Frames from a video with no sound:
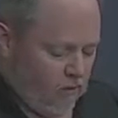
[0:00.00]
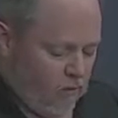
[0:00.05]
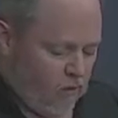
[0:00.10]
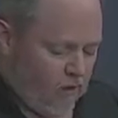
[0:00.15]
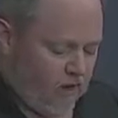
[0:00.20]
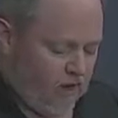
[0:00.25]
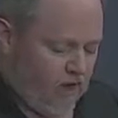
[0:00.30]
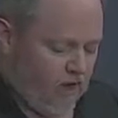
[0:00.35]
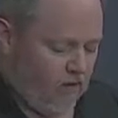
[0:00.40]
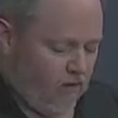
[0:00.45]

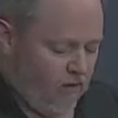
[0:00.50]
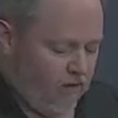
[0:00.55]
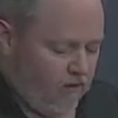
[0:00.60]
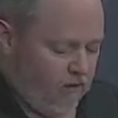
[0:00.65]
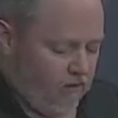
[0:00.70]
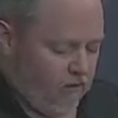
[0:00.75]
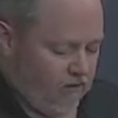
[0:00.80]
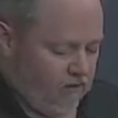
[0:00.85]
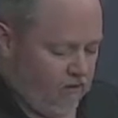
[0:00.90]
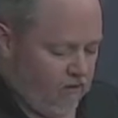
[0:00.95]
Were
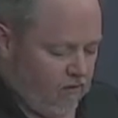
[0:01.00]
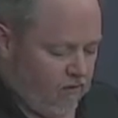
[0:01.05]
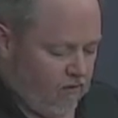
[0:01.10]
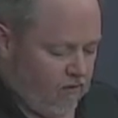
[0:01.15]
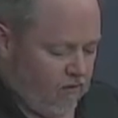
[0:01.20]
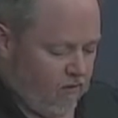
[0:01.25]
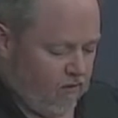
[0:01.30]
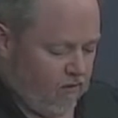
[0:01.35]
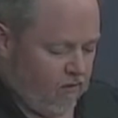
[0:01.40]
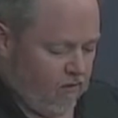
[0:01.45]
calendars.
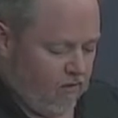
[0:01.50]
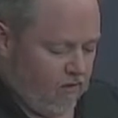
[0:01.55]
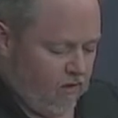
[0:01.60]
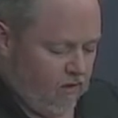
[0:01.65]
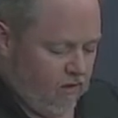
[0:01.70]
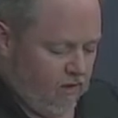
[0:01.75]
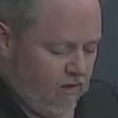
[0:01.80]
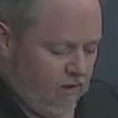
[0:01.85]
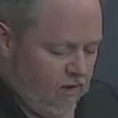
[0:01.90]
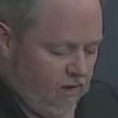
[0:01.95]

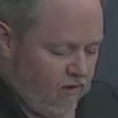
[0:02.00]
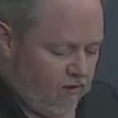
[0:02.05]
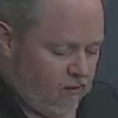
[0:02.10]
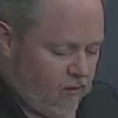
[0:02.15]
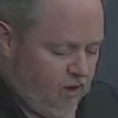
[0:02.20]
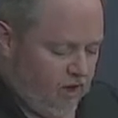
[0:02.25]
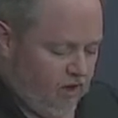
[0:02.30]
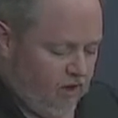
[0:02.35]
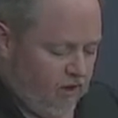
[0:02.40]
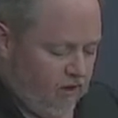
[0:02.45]

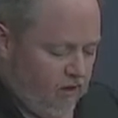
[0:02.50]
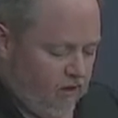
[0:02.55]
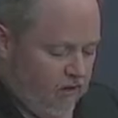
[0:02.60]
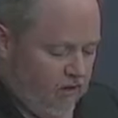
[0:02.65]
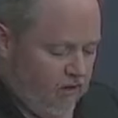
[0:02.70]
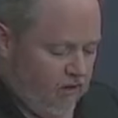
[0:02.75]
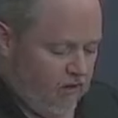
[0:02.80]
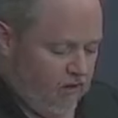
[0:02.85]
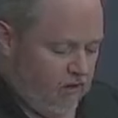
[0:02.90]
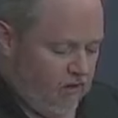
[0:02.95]

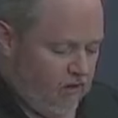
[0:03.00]
Expired.